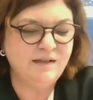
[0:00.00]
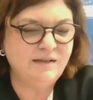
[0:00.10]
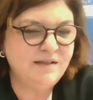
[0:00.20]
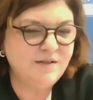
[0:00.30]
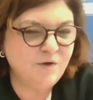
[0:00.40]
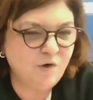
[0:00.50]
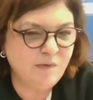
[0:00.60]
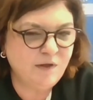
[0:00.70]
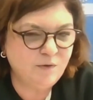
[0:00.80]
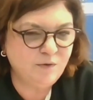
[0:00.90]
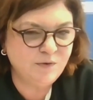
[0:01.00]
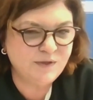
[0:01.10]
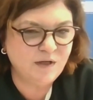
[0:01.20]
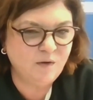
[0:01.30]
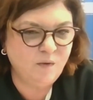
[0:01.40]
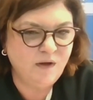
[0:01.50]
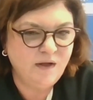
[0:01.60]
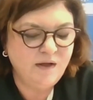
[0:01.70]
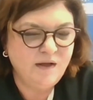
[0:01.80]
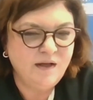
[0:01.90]
and it's normal to do so,
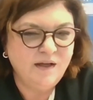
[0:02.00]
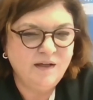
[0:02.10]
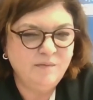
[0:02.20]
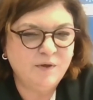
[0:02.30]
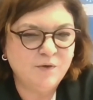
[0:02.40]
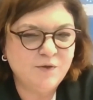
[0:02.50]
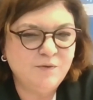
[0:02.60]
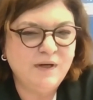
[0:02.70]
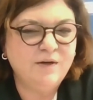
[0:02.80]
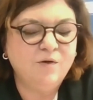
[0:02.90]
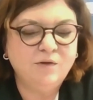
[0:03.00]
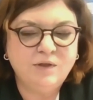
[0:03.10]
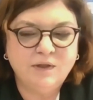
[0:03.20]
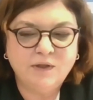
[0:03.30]
because we are not